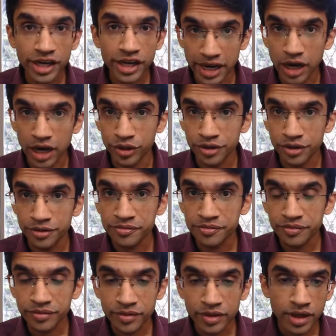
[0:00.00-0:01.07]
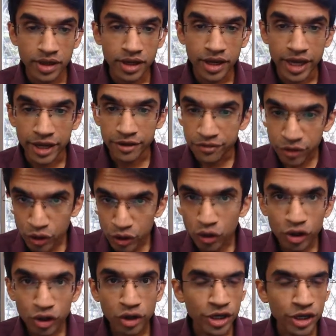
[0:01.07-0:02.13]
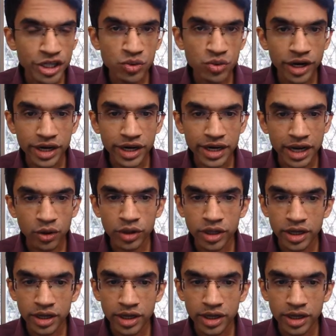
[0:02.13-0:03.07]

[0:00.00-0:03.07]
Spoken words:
cloud. If you don't know what is word cloud,